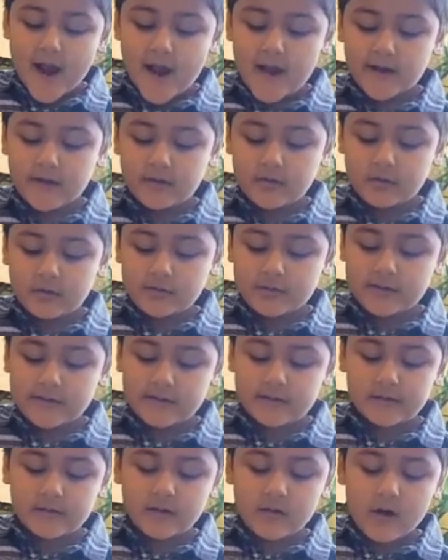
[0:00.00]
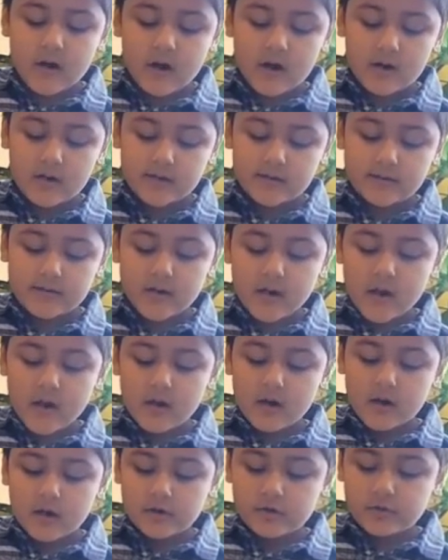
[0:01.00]
I had not seen the cars.
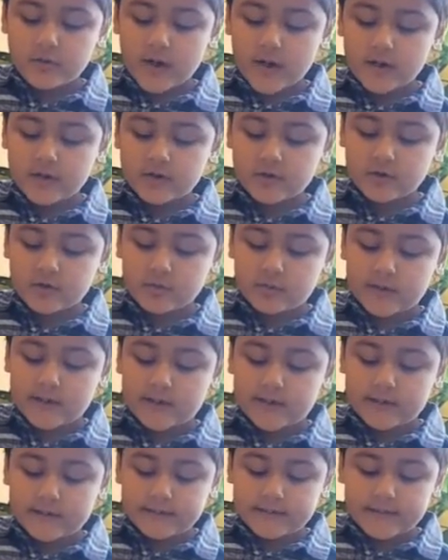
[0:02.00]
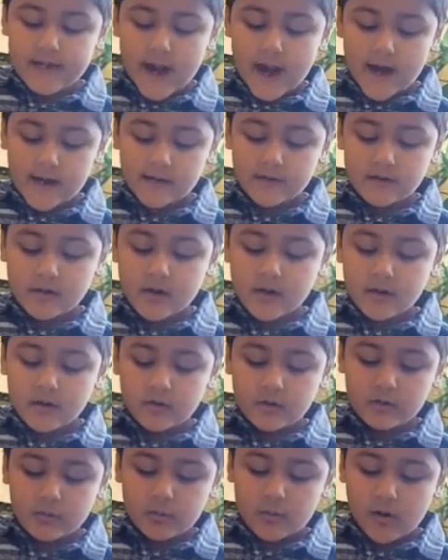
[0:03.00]
Our dry street died.
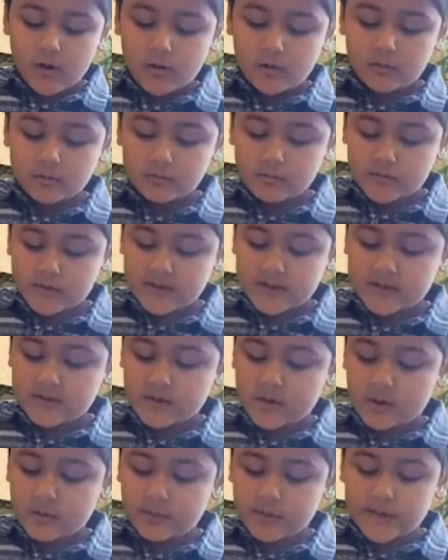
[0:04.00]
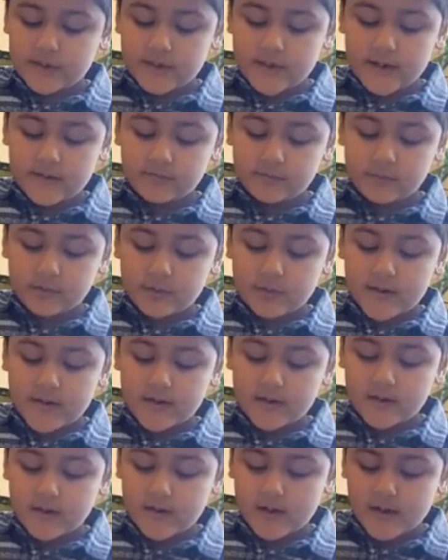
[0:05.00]
The world was snowy and
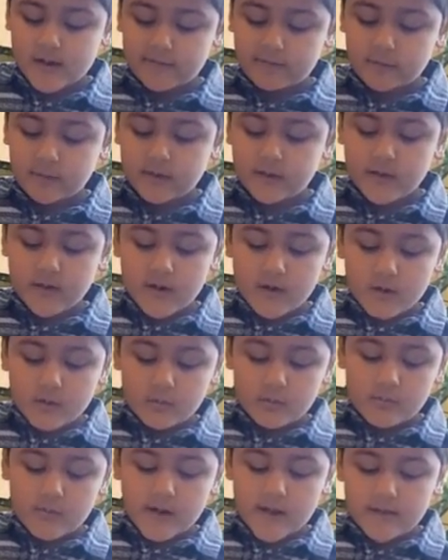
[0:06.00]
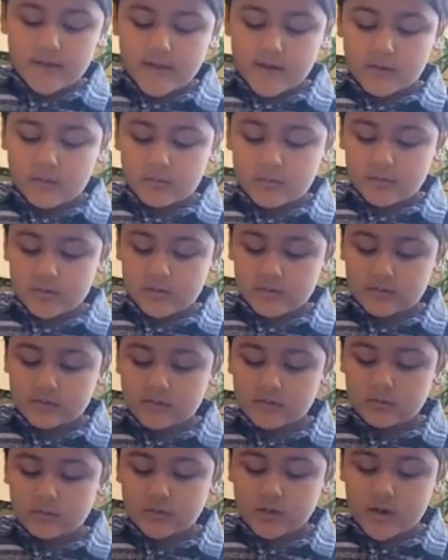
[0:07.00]
everywhere there was
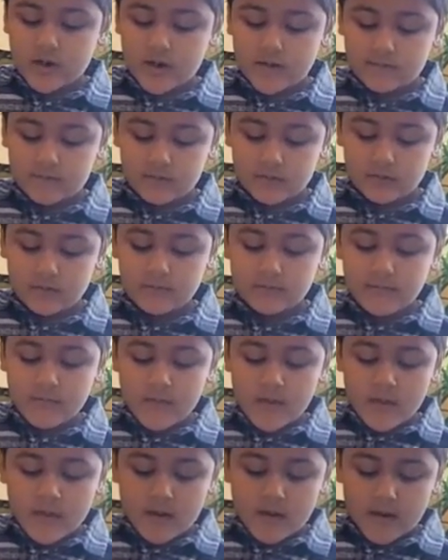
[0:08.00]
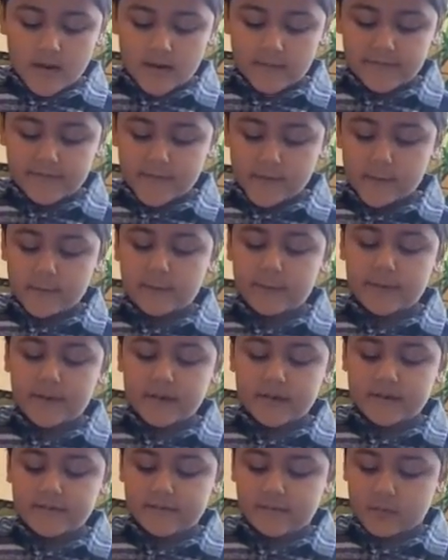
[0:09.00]
were covered. I felt
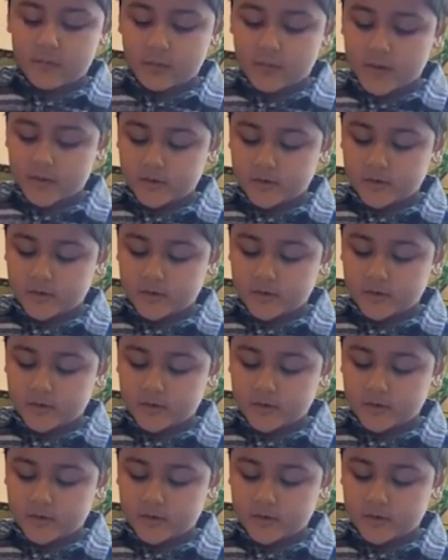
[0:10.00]
peaceful